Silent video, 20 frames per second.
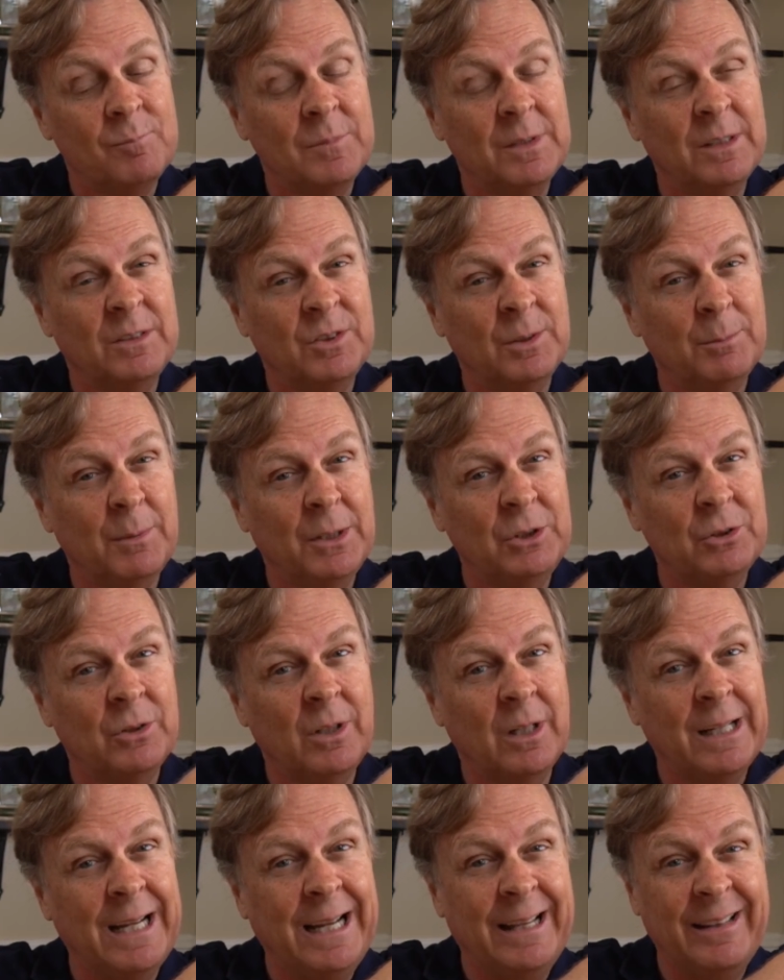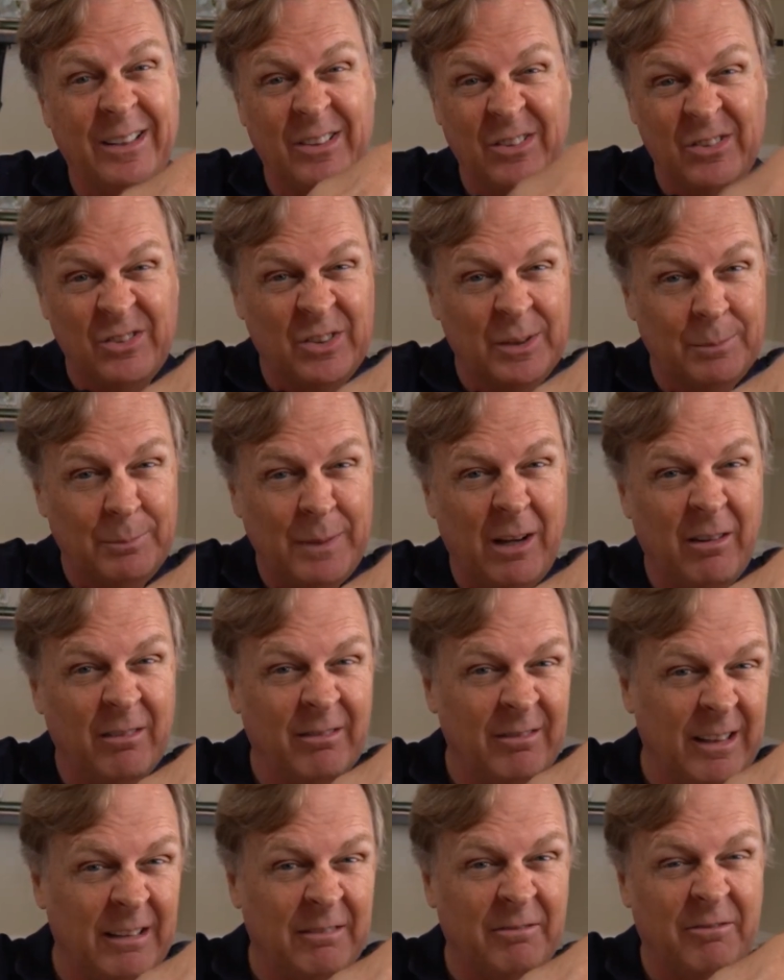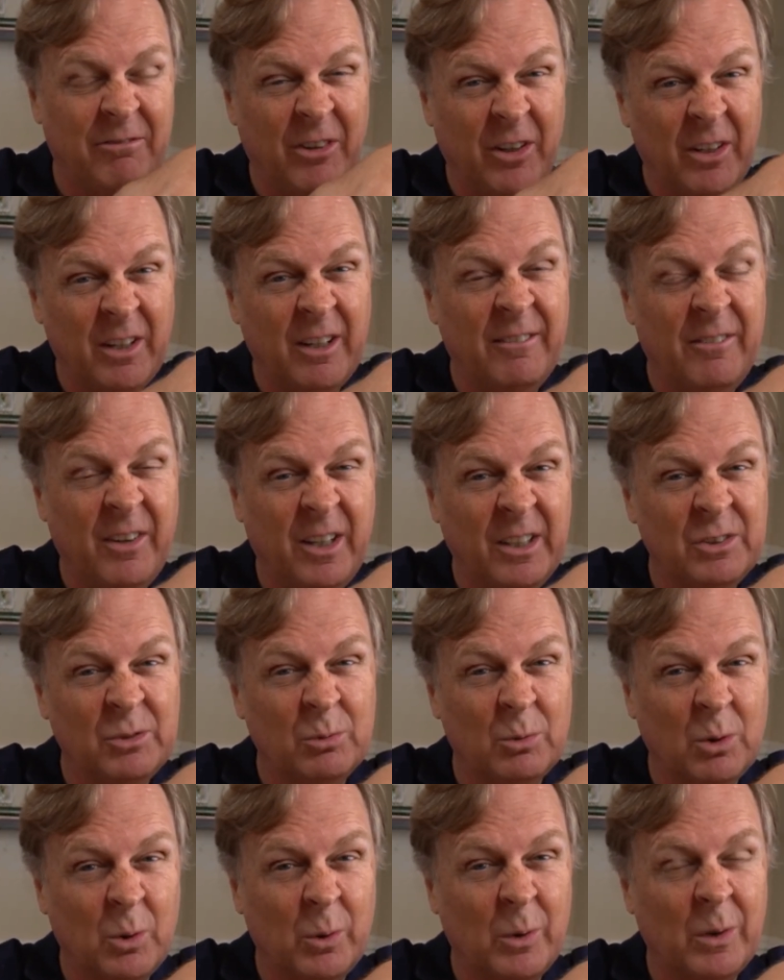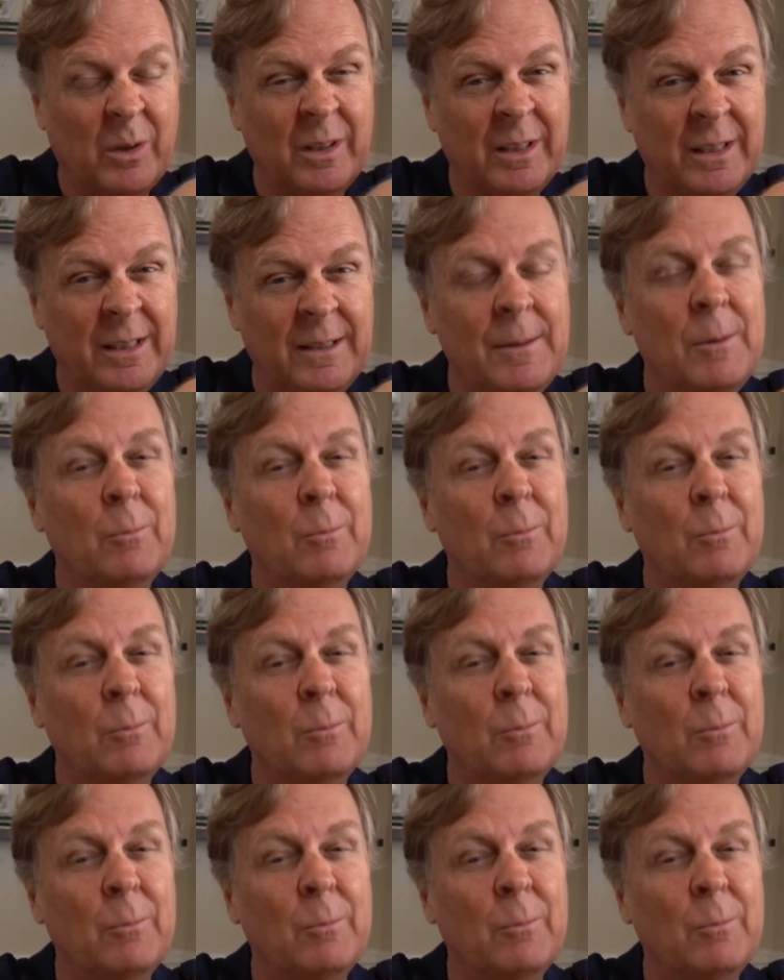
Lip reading: semi-truck and then zip out in front of us real quickly,